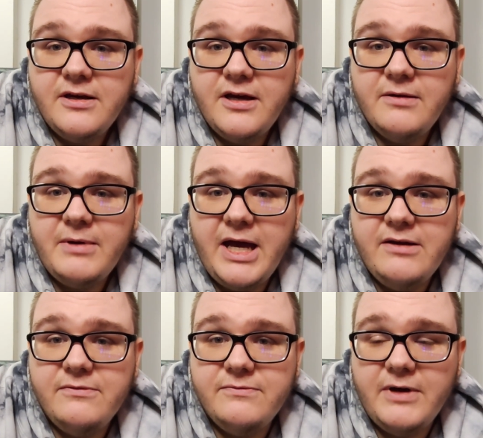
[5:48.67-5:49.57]

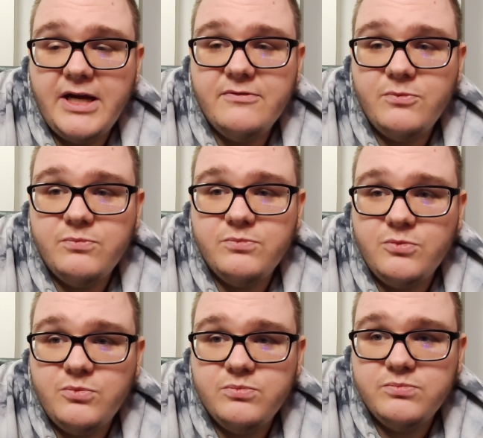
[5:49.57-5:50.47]
I have
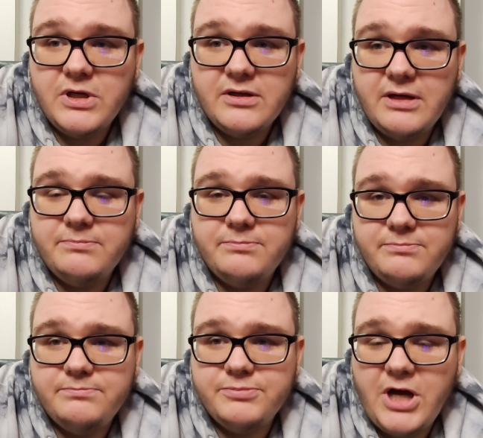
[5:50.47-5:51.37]
a
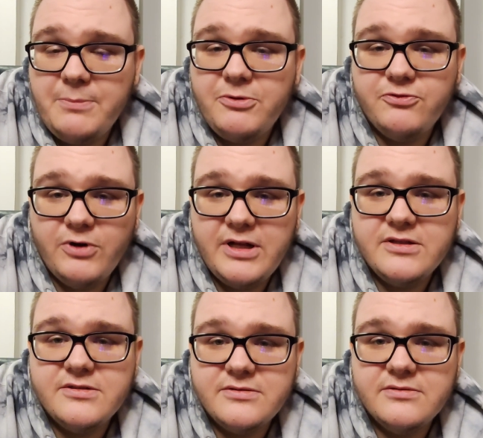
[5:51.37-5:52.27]
couple
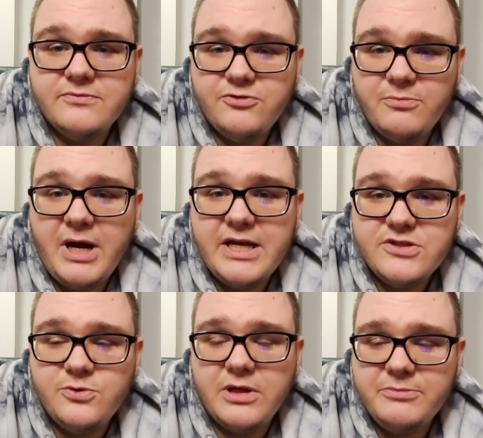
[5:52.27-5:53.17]
friends from high
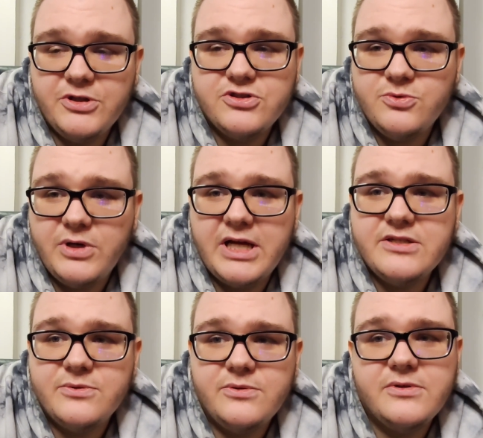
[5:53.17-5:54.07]
school, like middle school and high
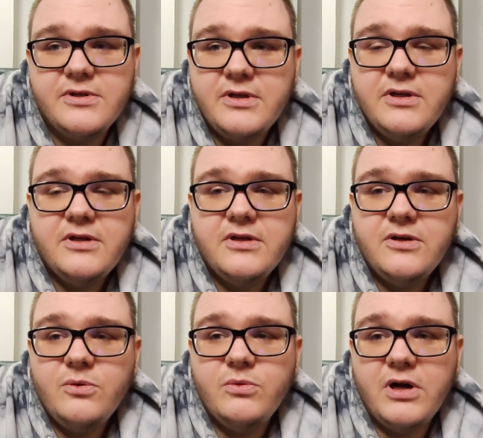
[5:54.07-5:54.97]
school,
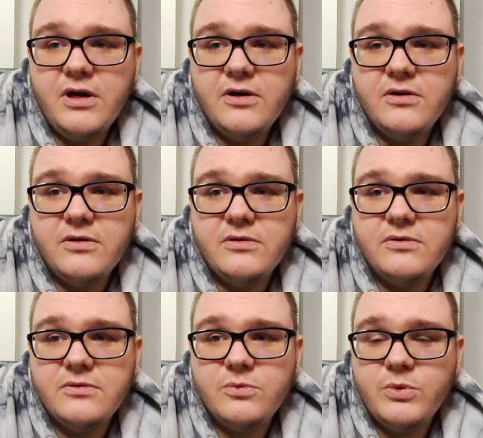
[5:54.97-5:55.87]
where
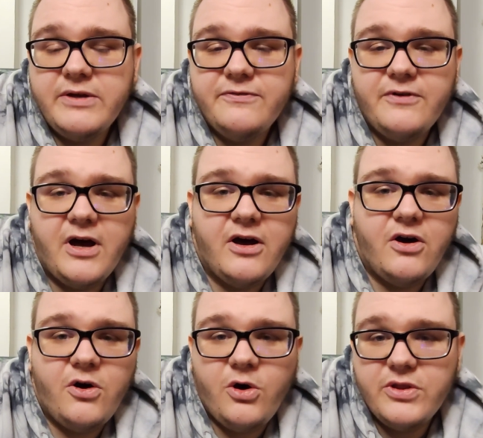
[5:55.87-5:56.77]
we fought
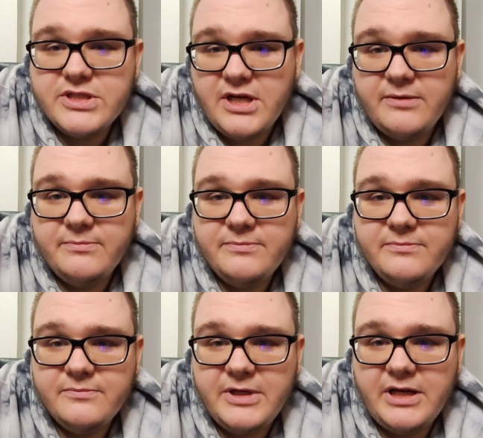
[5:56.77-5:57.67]
all the time
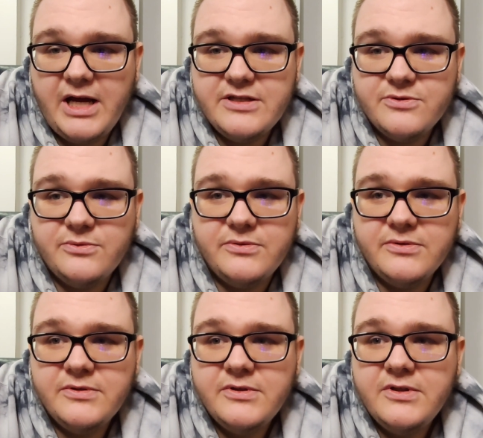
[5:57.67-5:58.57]
in high school.
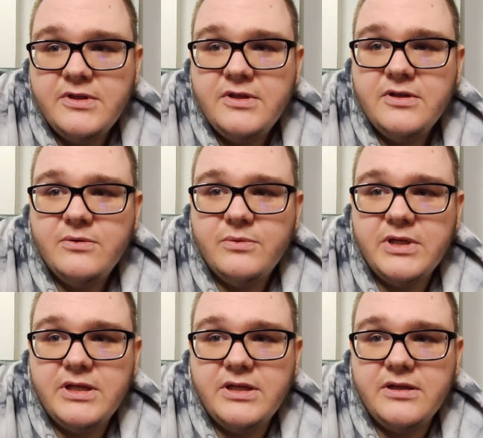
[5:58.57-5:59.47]

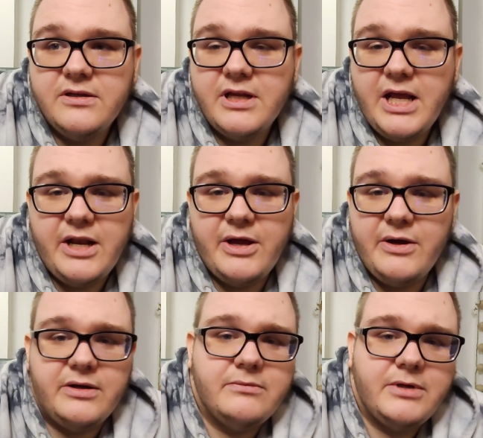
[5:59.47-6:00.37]

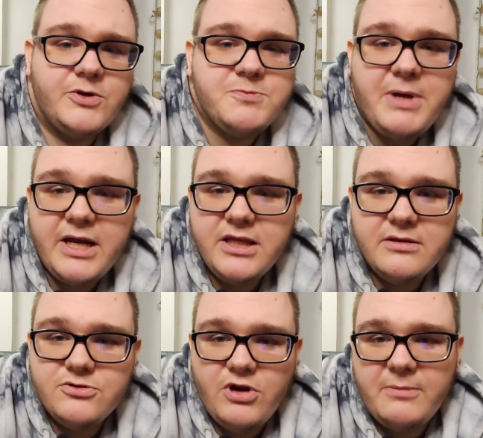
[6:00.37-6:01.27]
It was
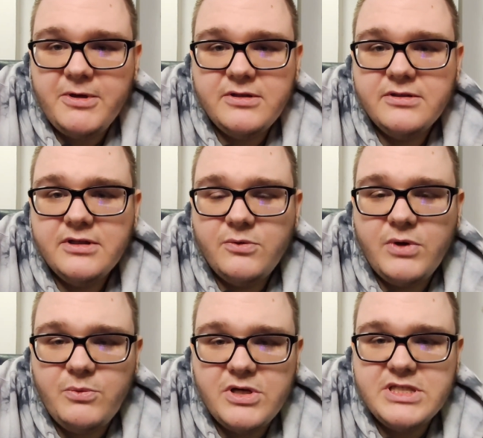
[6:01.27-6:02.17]
petty drama. It
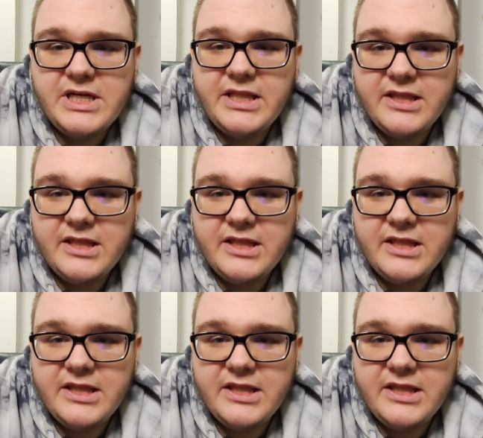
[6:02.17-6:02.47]
wasn't